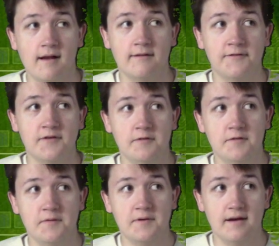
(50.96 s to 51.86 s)

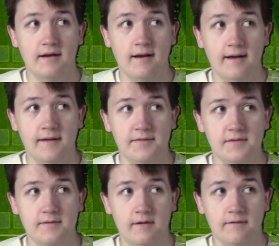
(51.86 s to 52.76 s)
few
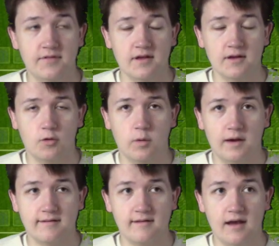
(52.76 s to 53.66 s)
of the
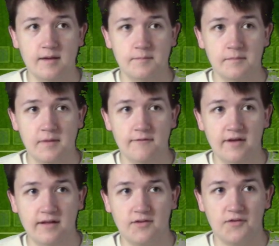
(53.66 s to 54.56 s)
quick time
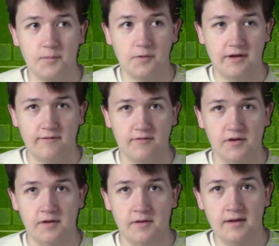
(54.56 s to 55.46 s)
events where you have
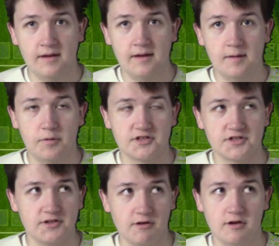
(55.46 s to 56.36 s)
to push a
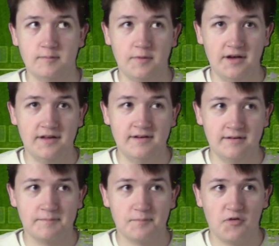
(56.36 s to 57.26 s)
certain
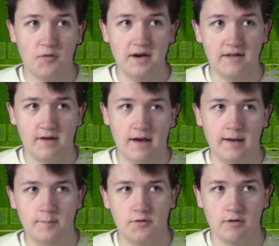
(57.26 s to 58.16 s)
button so many
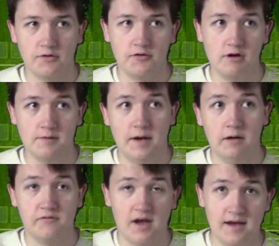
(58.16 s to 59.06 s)
times or in a certain amount
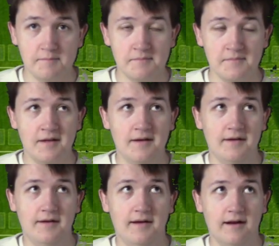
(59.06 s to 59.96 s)
of time.
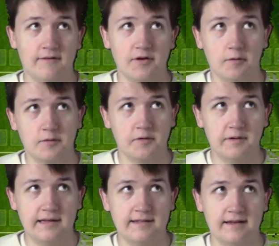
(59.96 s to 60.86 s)
And if you don't do
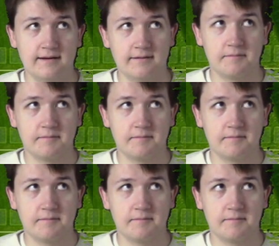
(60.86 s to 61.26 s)
it, then